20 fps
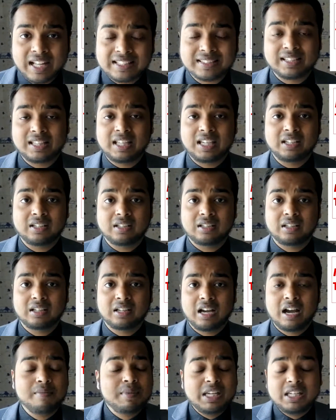That's the thing.
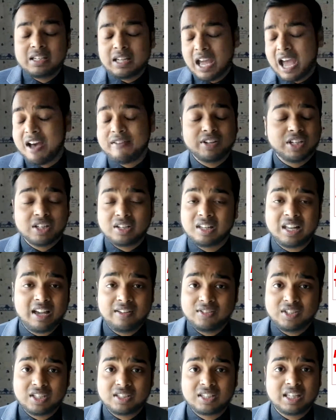I mean, have a good
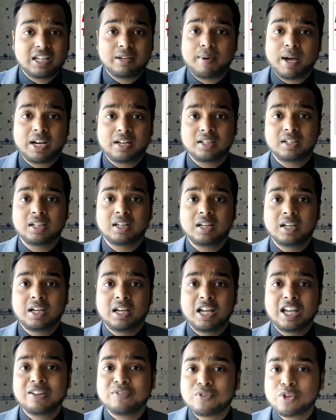life. Just think about it.
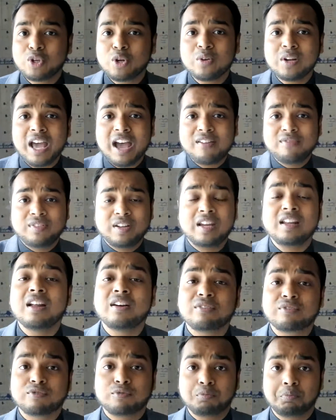If you don't have
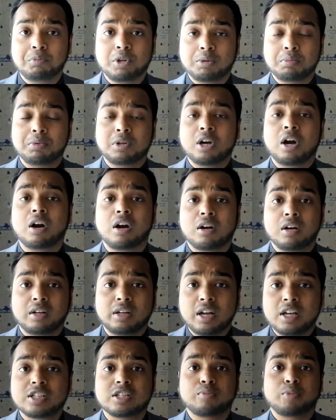enough
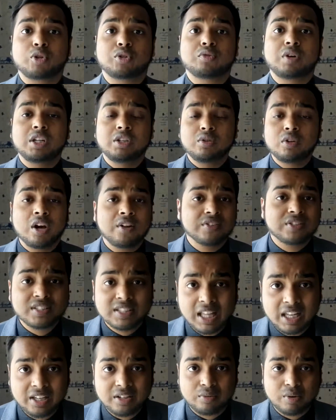customers, right, you can't
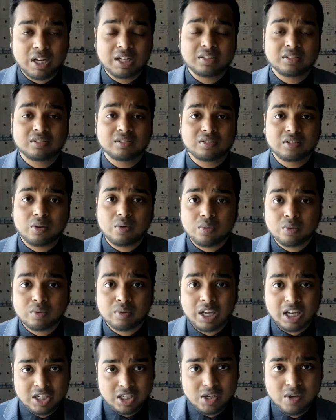sell it, right? So
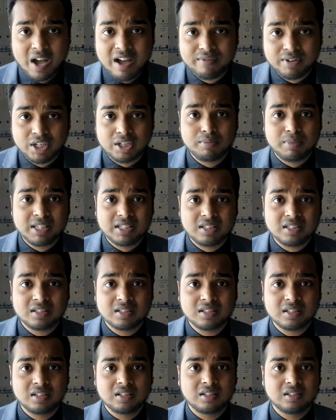can you have a good
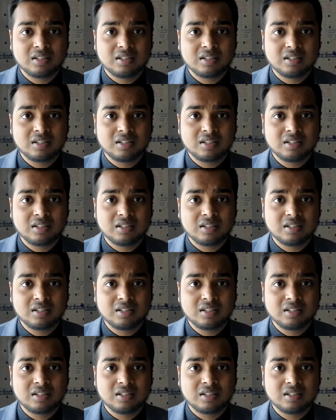business?